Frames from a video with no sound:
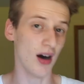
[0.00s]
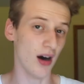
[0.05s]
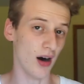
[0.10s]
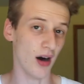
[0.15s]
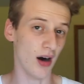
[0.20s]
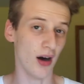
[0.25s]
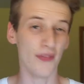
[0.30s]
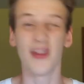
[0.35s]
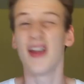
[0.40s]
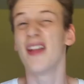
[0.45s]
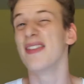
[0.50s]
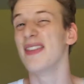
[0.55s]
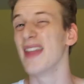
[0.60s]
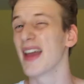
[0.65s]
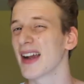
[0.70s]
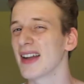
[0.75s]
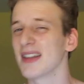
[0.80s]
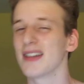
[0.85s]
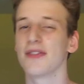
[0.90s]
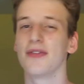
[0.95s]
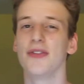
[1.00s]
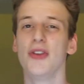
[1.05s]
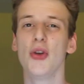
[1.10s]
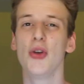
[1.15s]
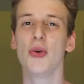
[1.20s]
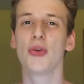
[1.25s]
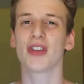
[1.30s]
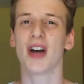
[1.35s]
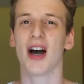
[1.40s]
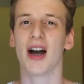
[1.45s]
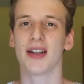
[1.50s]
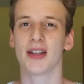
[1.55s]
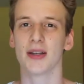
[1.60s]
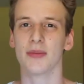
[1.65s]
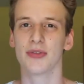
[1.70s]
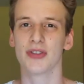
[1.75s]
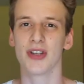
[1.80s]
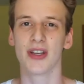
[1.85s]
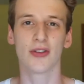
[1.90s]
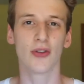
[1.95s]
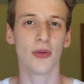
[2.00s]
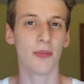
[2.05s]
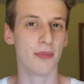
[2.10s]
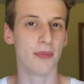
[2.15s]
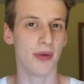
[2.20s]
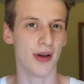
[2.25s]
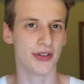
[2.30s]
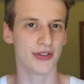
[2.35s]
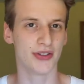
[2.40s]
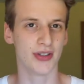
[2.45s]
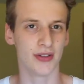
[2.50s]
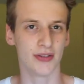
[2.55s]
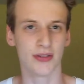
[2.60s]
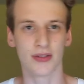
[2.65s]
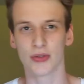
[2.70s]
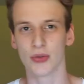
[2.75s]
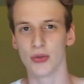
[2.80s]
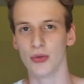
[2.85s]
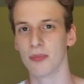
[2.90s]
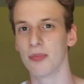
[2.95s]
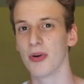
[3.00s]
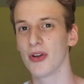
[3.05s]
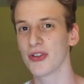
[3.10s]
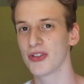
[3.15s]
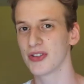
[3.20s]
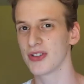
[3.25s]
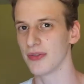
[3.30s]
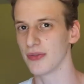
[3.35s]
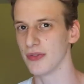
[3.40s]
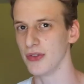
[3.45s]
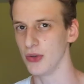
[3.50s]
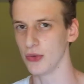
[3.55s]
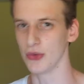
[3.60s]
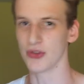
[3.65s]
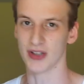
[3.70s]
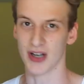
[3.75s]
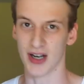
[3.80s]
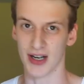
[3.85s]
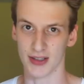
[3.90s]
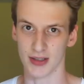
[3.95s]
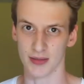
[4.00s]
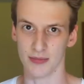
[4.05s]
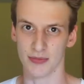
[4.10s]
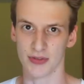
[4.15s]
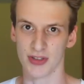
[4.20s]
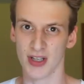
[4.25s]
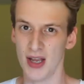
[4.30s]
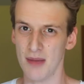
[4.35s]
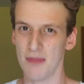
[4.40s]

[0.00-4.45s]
on negative news items in comparison to positive news items